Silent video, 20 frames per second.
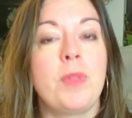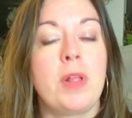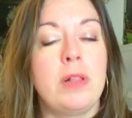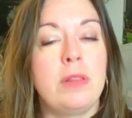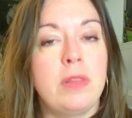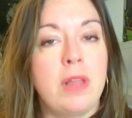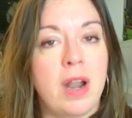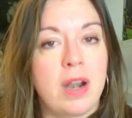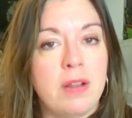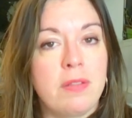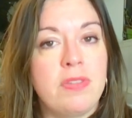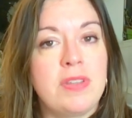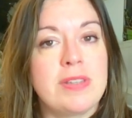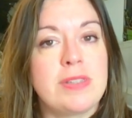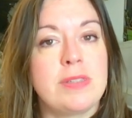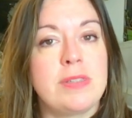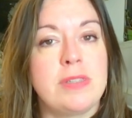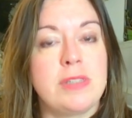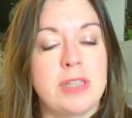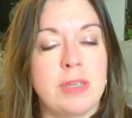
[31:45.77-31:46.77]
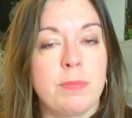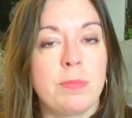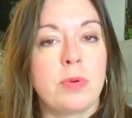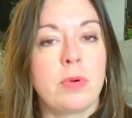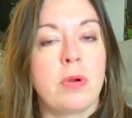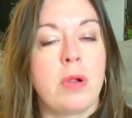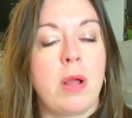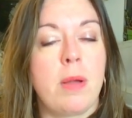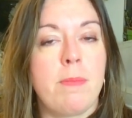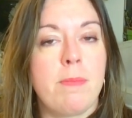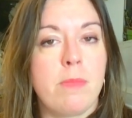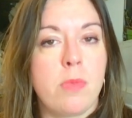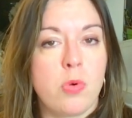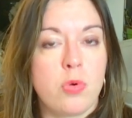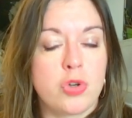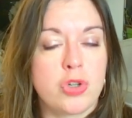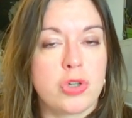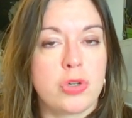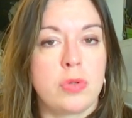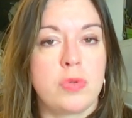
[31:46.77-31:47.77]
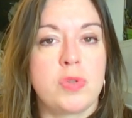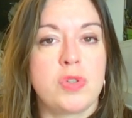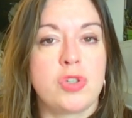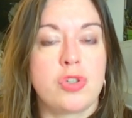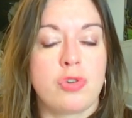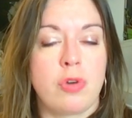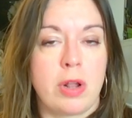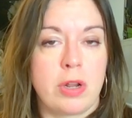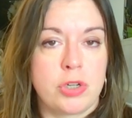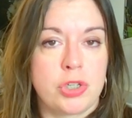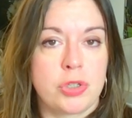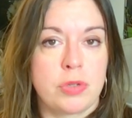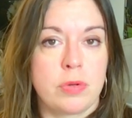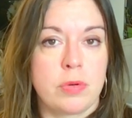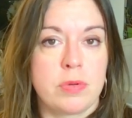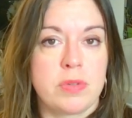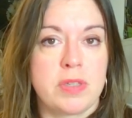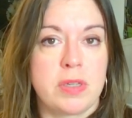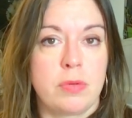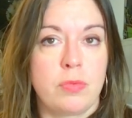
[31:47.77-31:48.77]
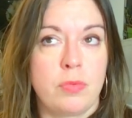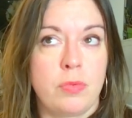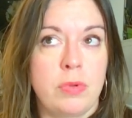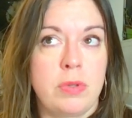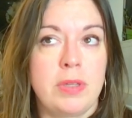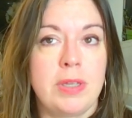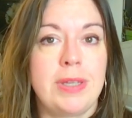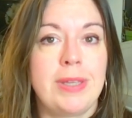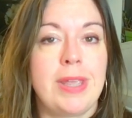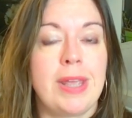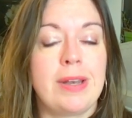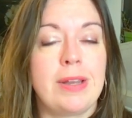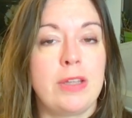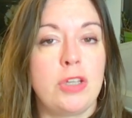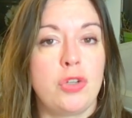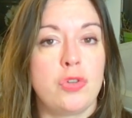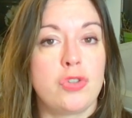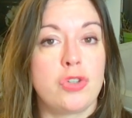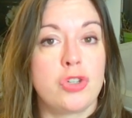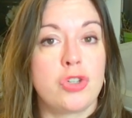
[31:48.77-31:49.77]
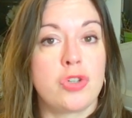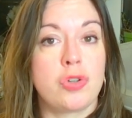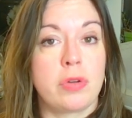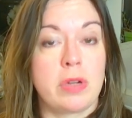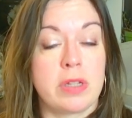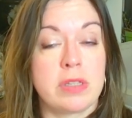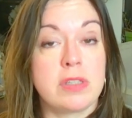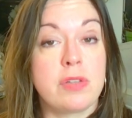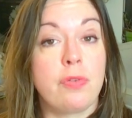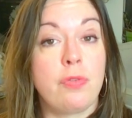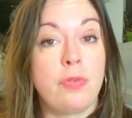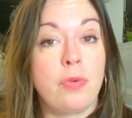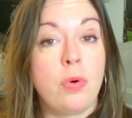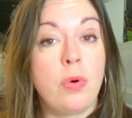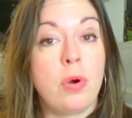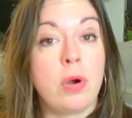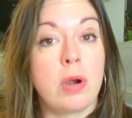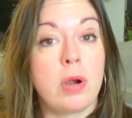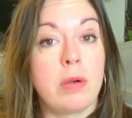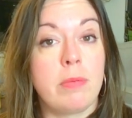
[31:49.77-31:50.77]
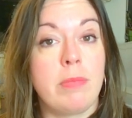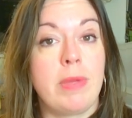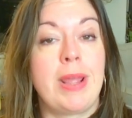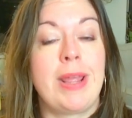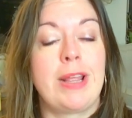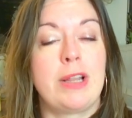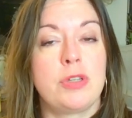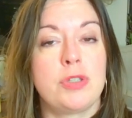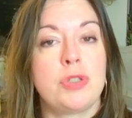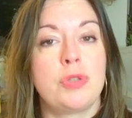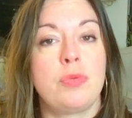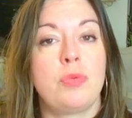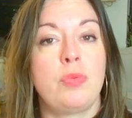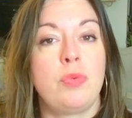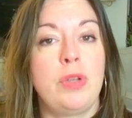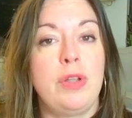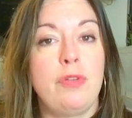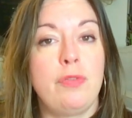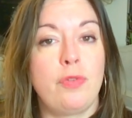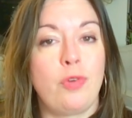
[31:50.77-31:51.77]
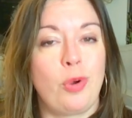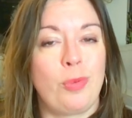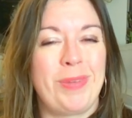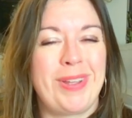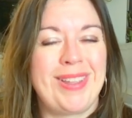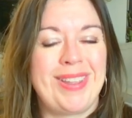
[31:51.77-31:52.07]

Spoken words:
a lot of these deeper emotional structures and really getting you to transform and to reform.